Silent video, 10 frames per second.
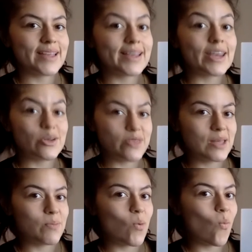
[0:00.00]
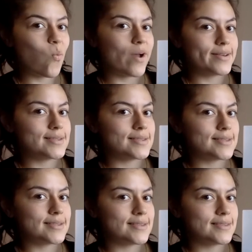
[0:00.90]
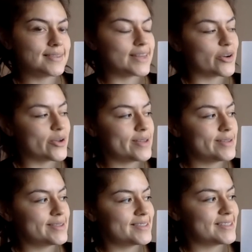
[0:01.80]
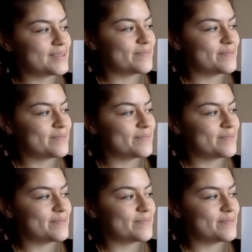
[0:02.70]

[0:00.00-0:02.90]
Can you think about what the letter is?